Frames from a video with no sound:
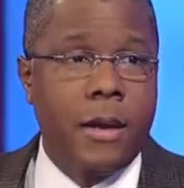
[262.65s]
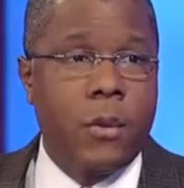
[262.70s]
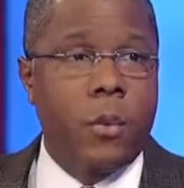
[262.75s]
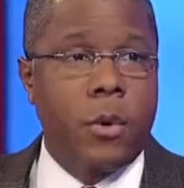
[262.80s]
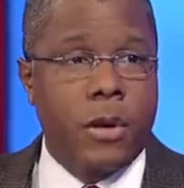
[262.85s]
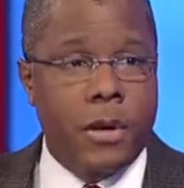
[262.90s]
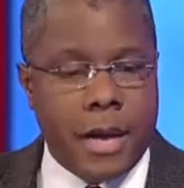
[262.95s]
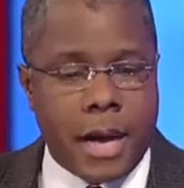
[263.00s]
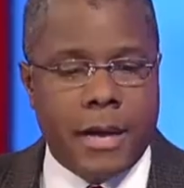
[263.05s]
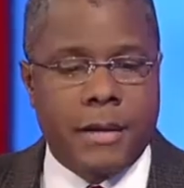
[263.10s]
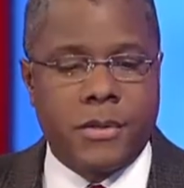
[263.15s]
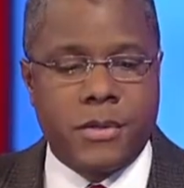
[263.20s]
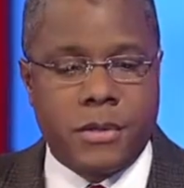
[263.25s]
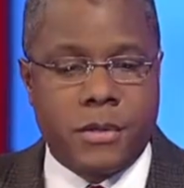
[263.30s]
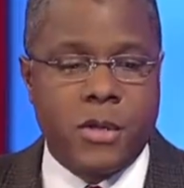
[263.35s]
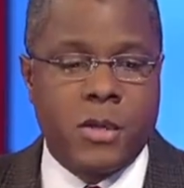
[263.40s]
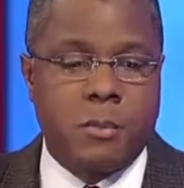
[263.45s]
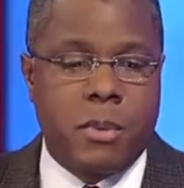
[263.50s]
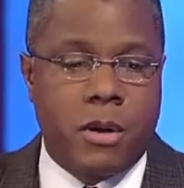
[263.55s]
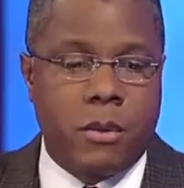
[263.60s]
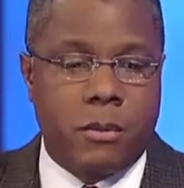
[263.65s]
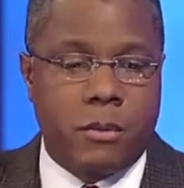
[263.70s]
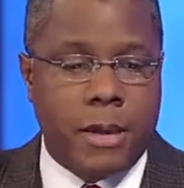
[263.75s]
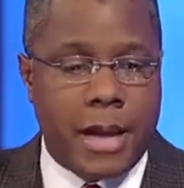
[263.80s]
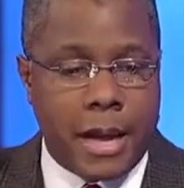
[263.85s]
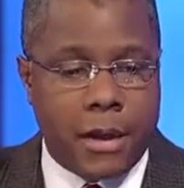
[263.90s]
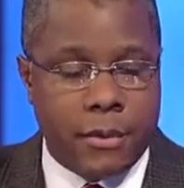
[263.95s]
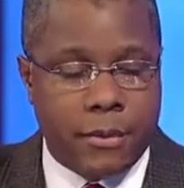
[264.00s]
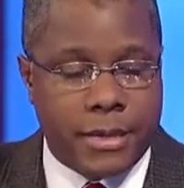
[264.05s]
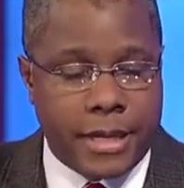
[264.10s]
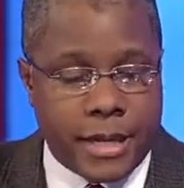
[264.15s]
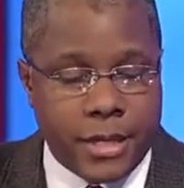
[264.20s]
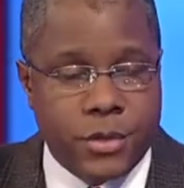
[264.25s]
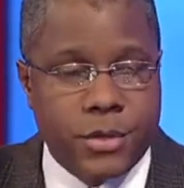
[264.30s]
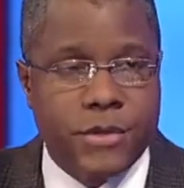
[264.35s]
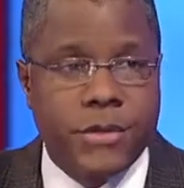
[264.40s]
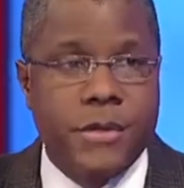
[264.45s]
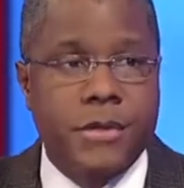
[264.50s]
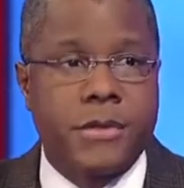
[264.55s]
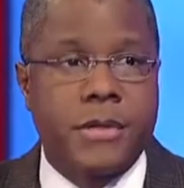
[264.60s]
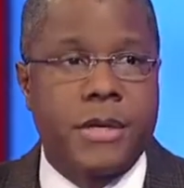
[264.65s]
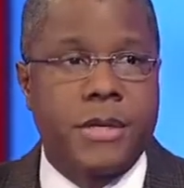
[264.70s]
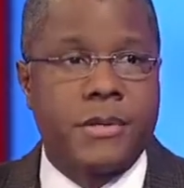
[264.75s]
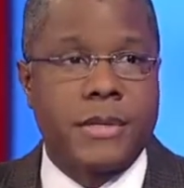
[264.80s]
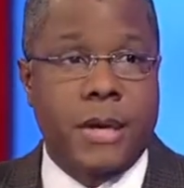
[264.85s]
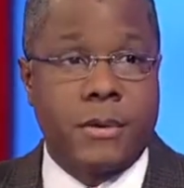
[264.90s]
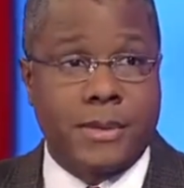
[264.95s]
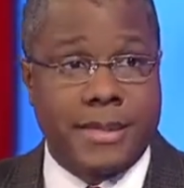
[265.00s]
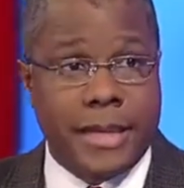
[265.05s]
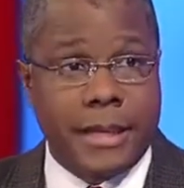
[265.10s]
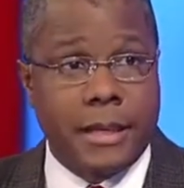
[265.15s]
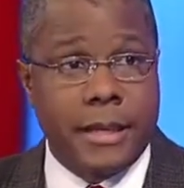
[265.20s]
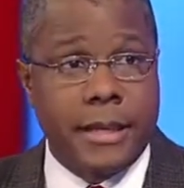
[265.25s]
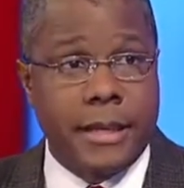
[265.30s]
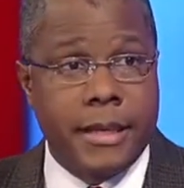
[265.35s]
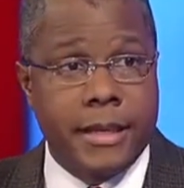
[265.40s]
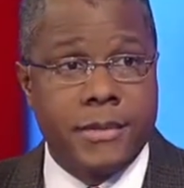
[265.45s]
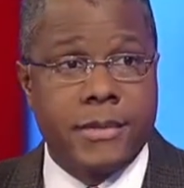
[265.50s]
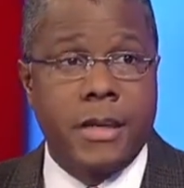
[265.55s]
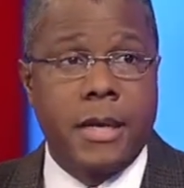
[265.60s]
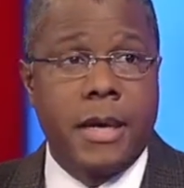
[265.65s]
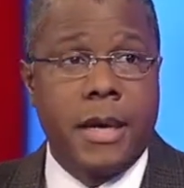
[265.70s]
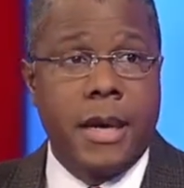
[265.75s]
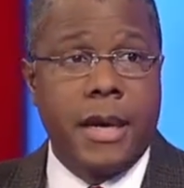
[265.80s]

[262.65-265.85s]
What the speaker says: we're not serious about how dangerous this is, how deadly it is,